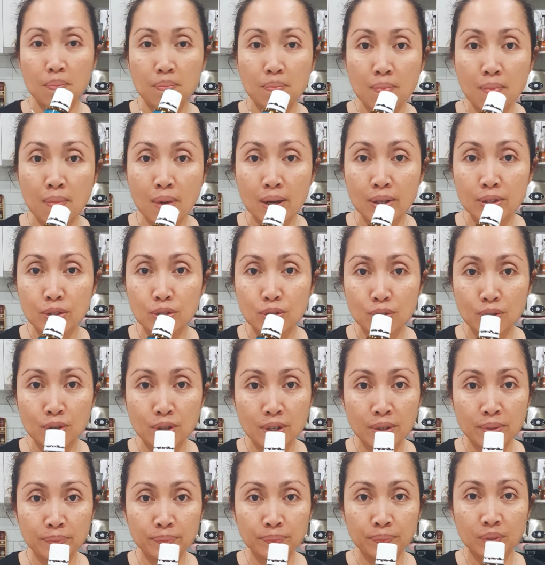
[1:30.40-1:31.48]

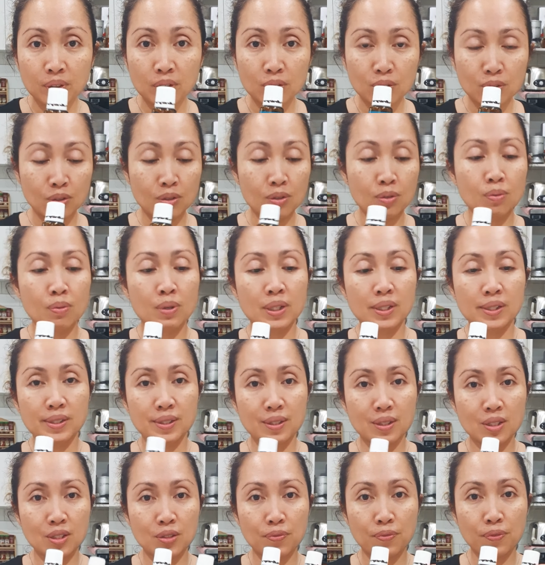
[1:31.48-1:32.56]
marjoram you don't know what is
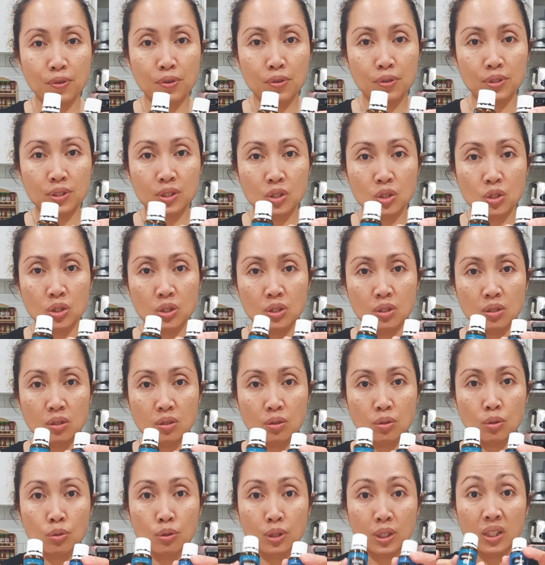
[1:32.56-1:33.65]
this for just
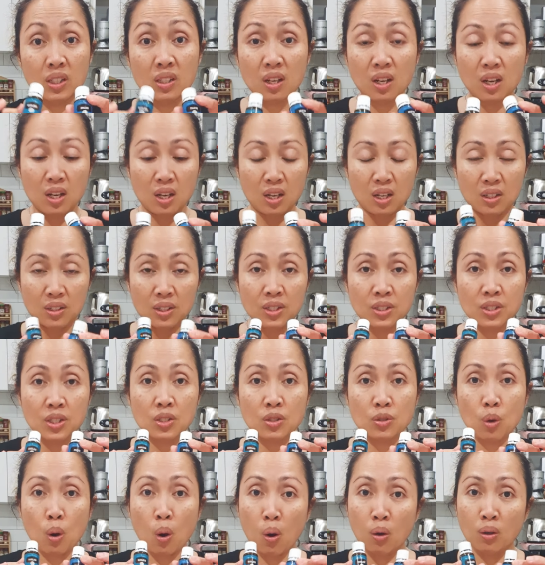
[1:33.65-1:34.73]
google this
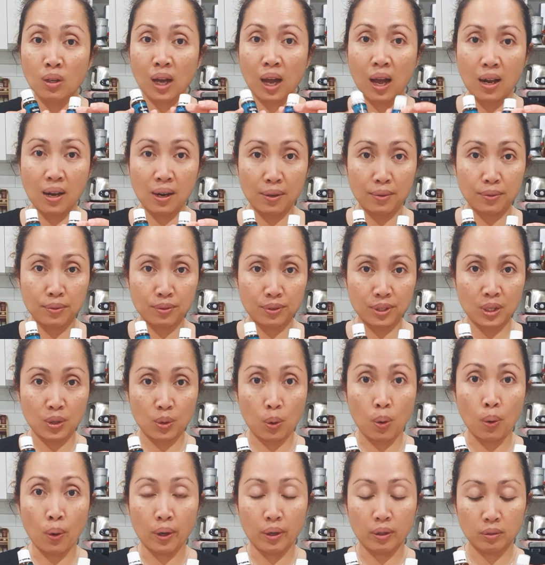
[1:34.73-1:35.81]
is all culinary
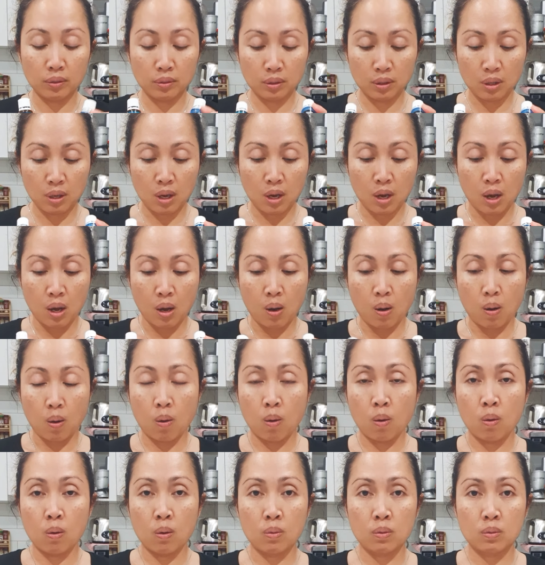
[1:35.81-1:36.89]
oil
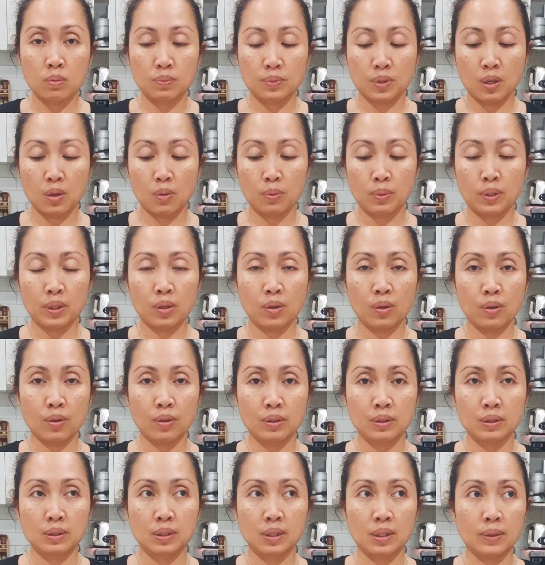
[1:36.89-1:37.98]
or we call
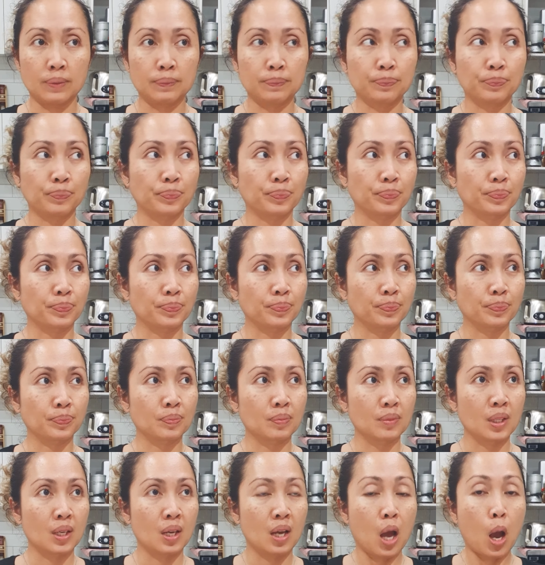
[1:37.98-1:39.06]
it um,
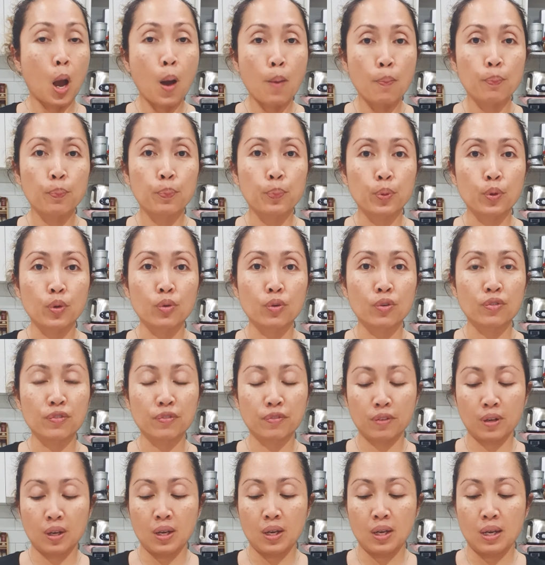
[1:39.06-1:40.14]
approved
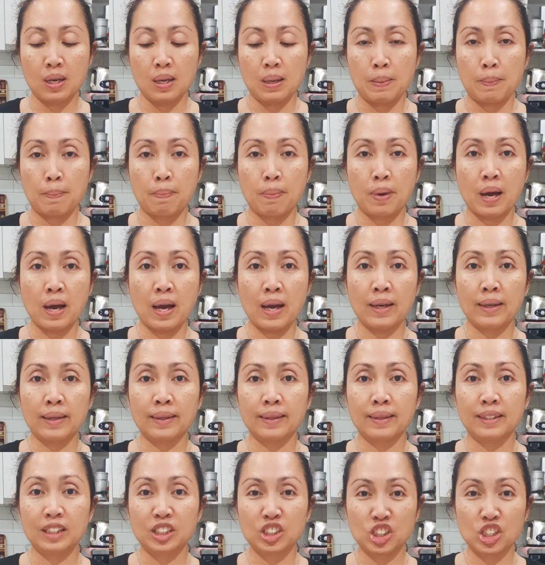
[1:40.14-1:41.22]
by
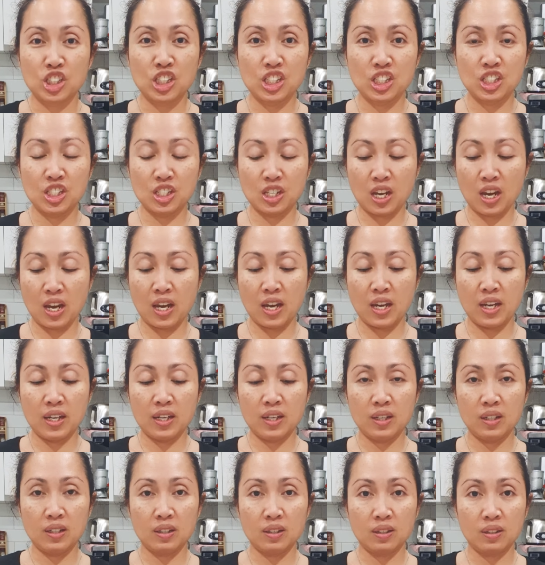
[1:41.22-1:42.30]
TGA
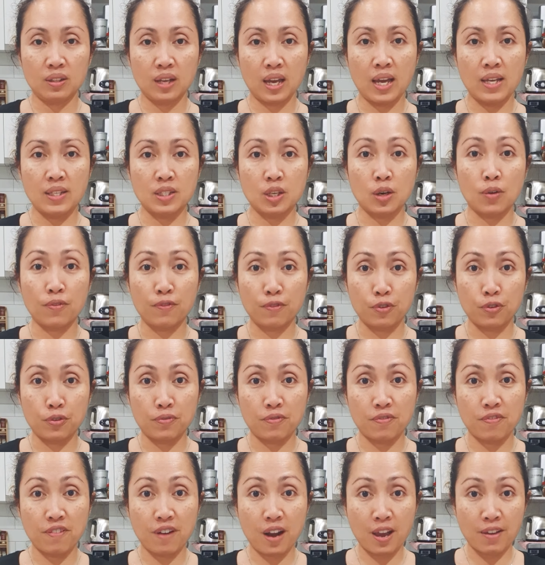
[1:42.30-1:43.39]
as a food
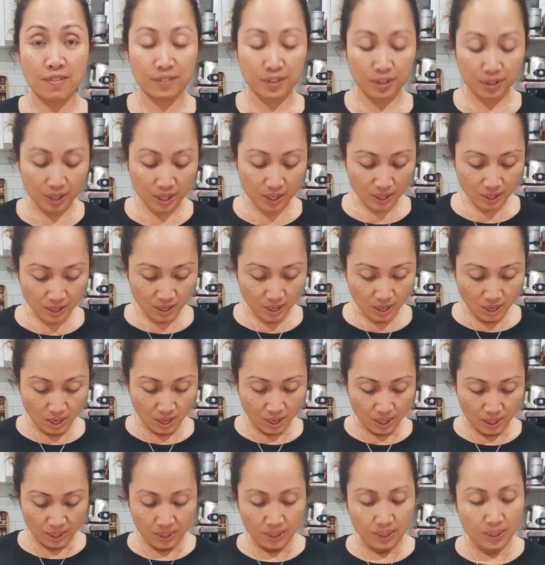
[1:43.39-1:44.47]
flavoring
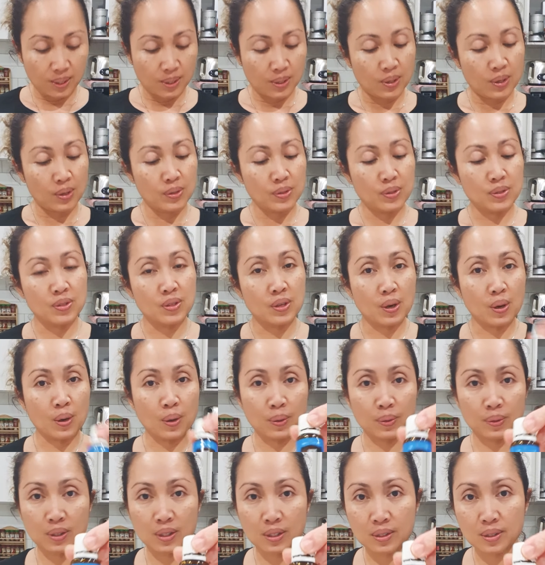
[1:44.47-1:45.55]

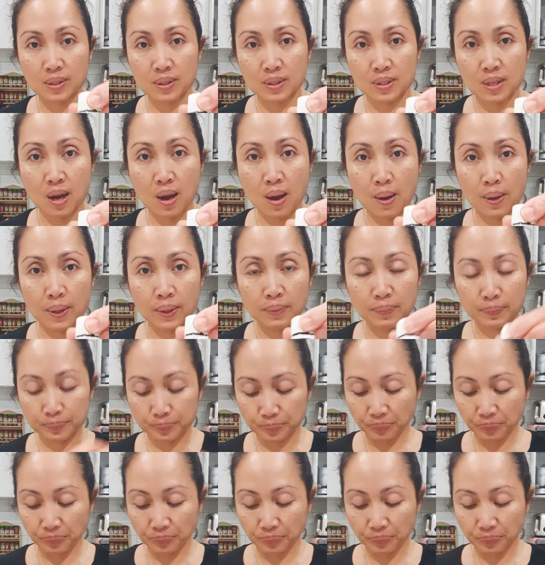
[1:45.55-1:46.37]
so thyme